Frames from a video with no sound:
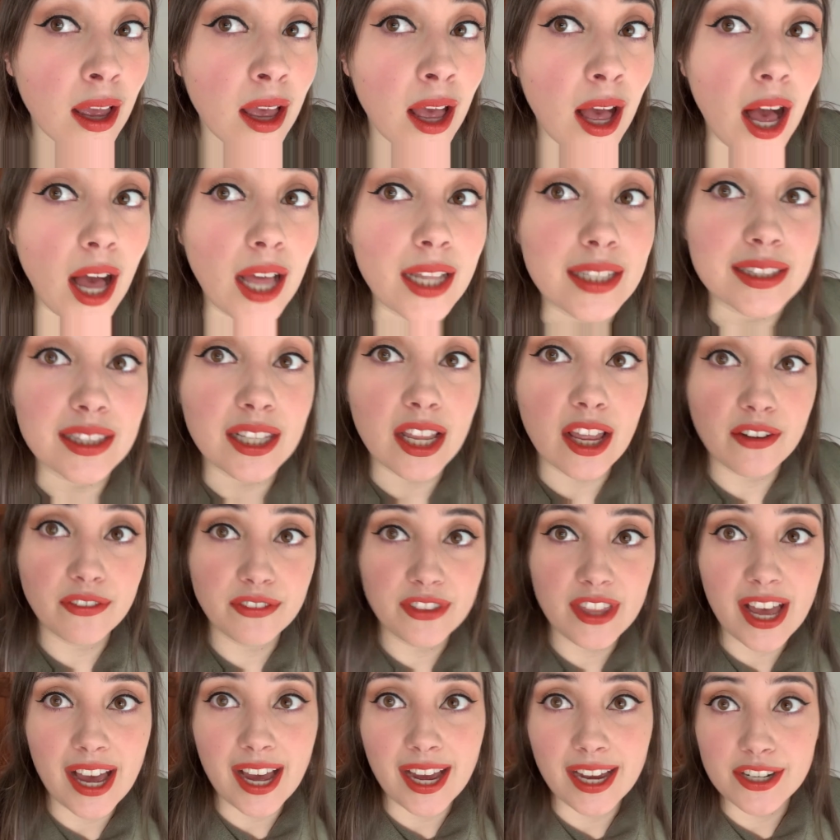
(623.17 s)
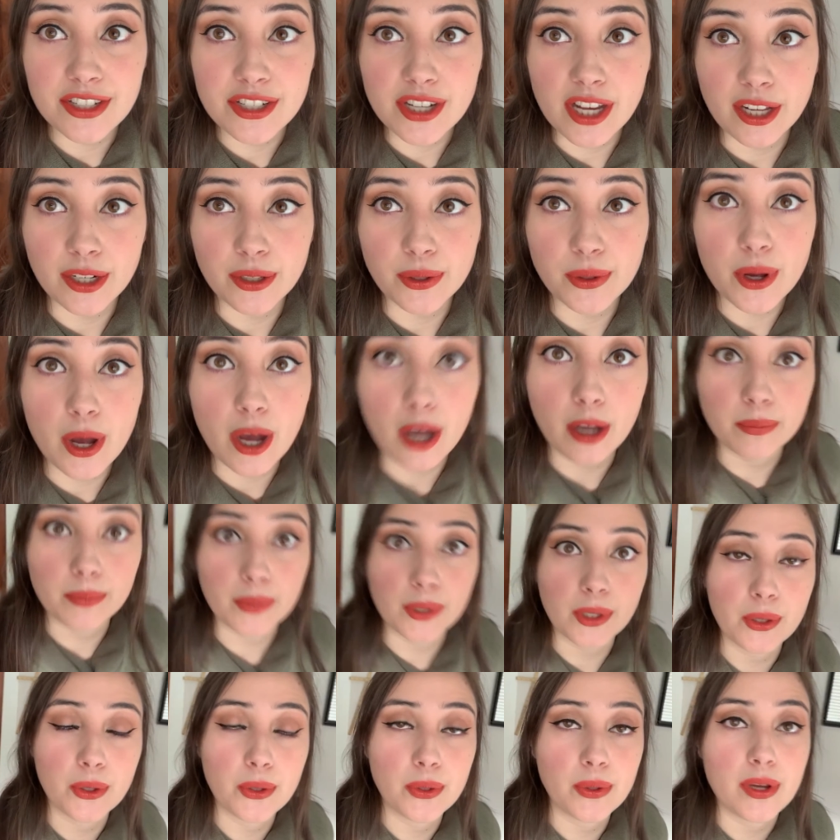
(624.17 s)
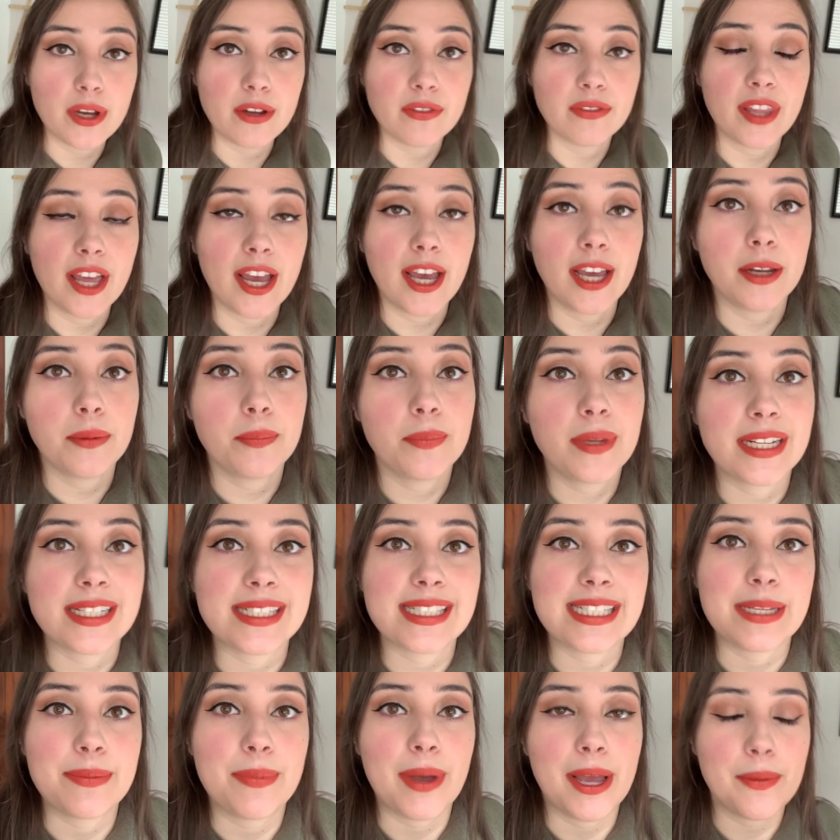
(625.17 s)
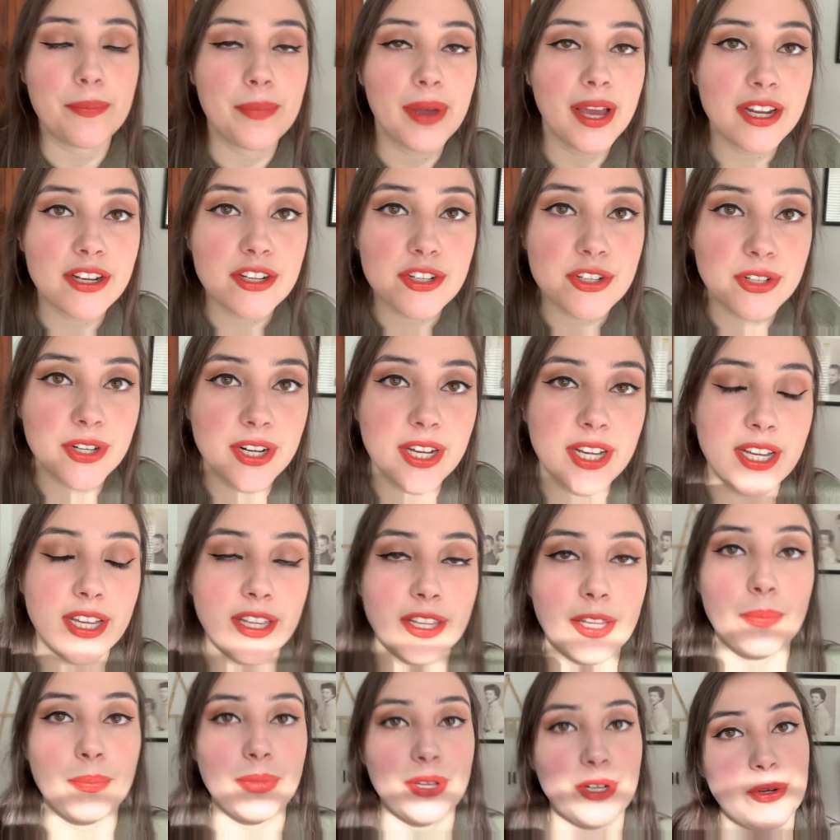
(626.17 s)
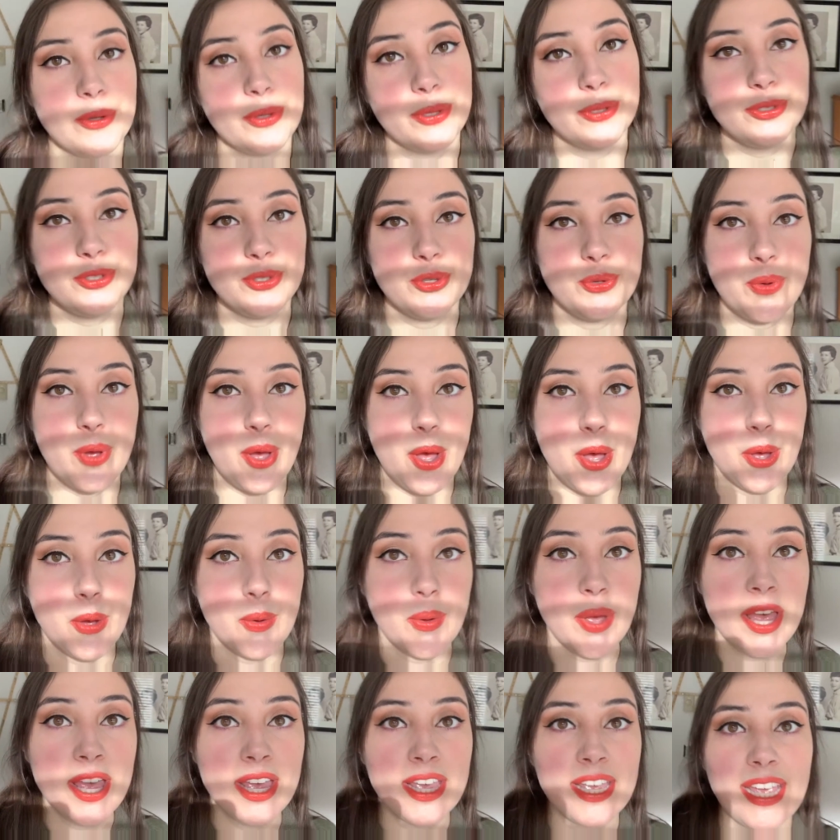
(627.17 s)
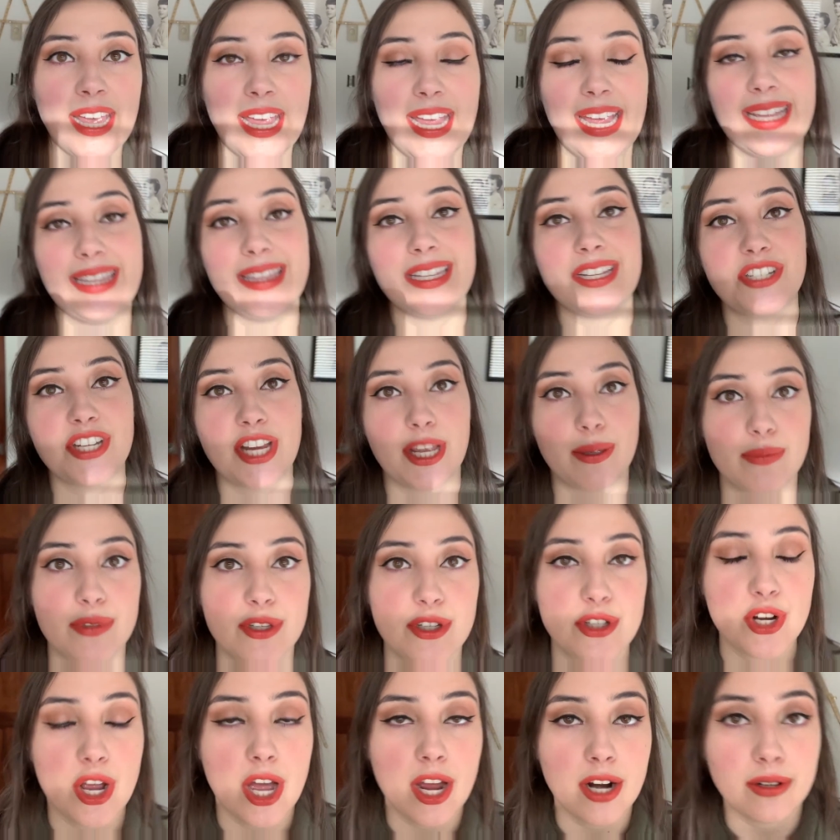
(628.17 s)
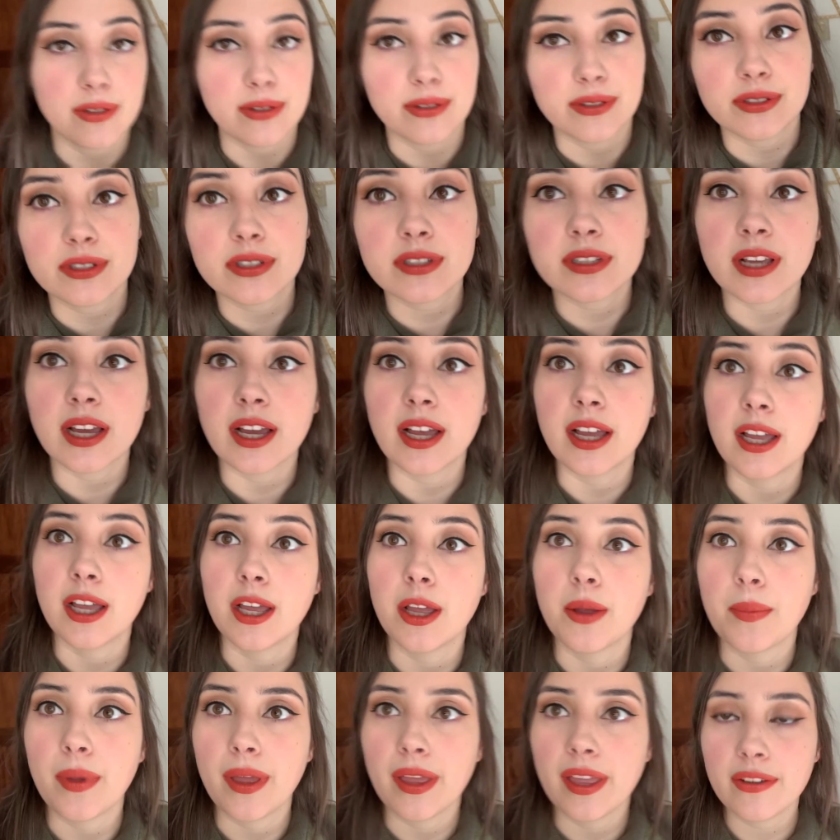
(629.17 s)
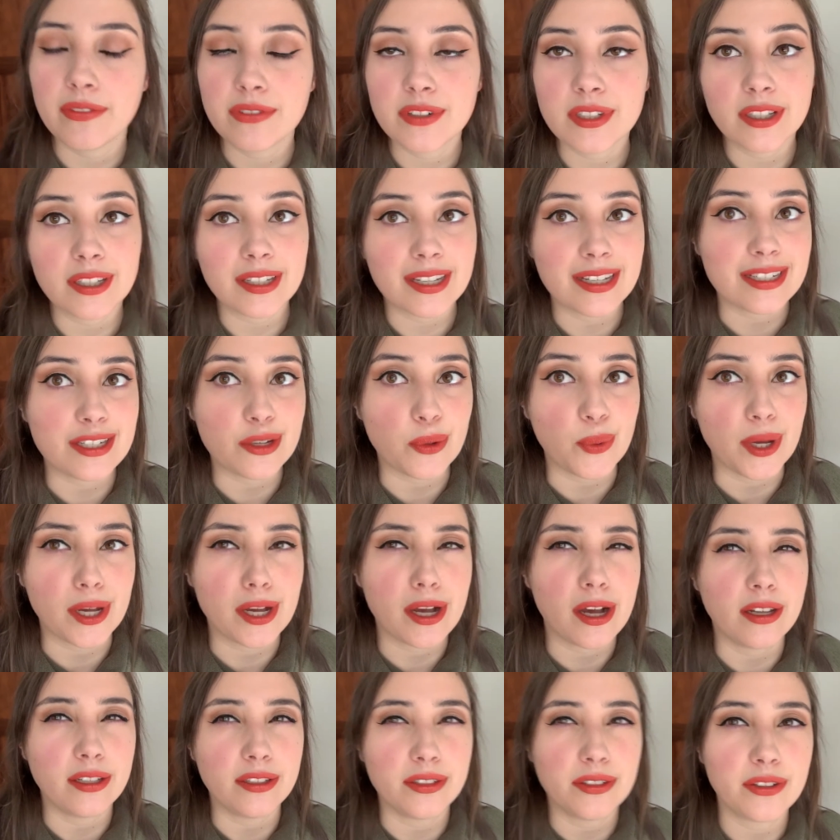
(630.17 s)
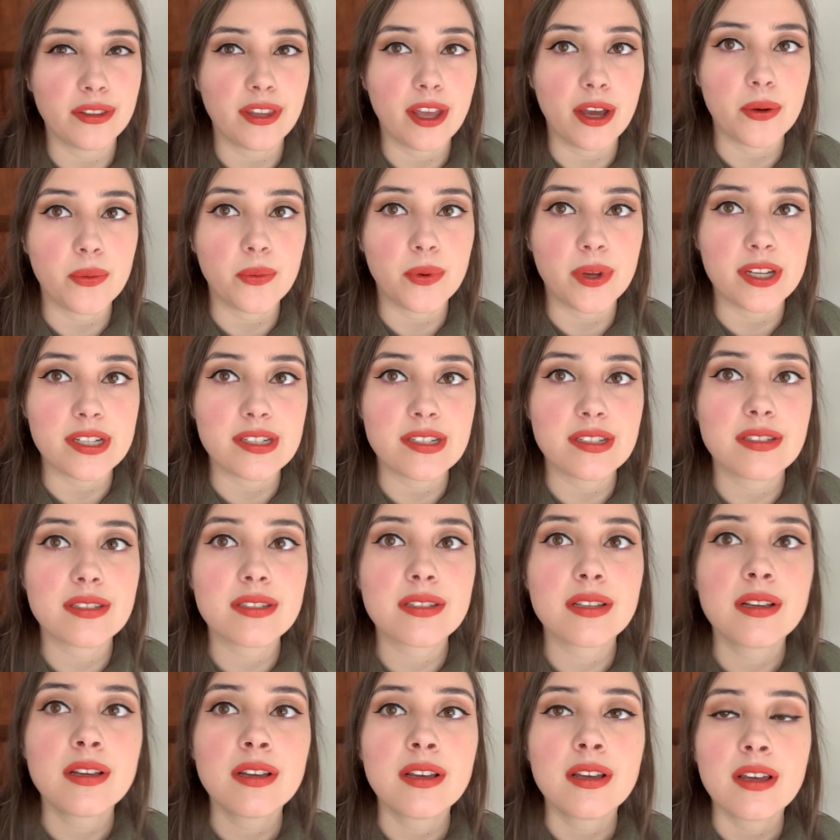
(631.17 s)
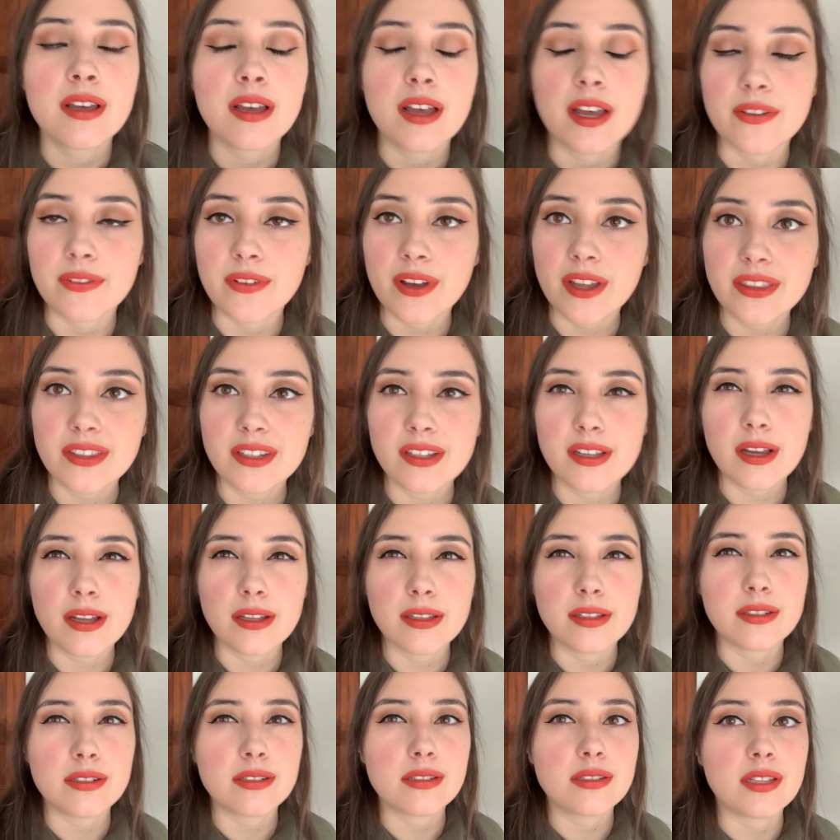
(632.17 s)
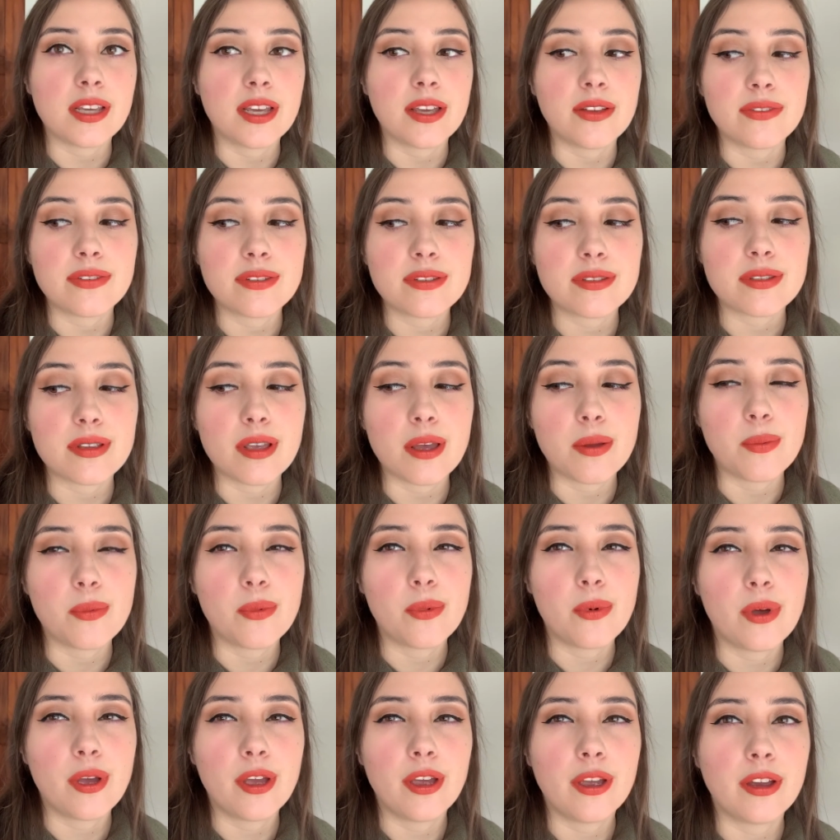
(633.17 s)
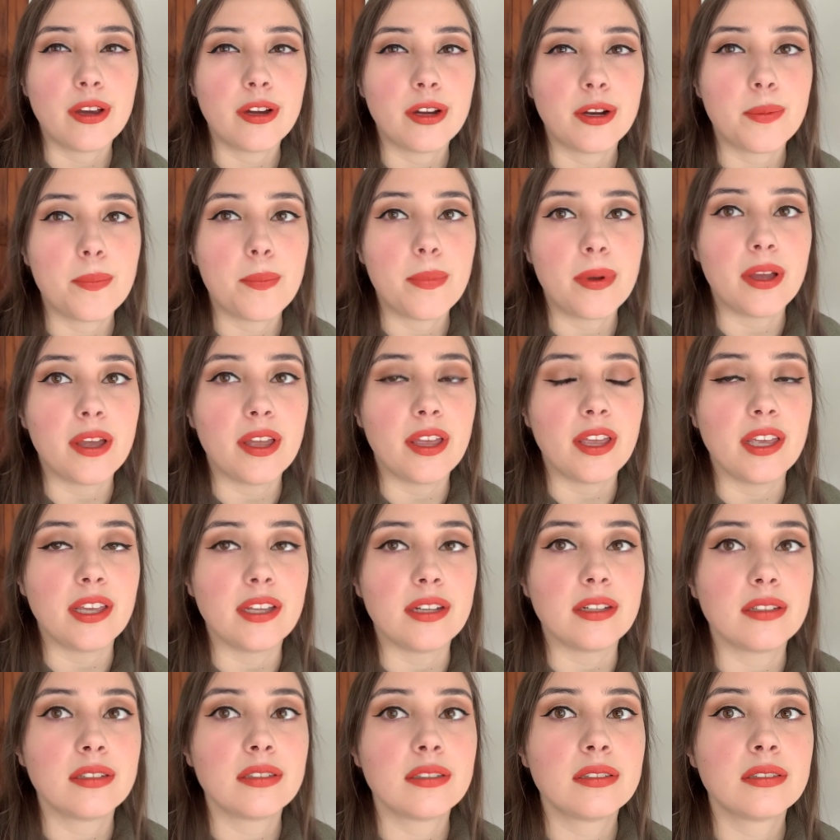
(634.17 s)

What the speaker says: I love the eyeshadow combo of that Pixie by Petra, the Mineral Duo, and the James Charles. I'll have to look into what color that was. I've got the color saved somewhere, but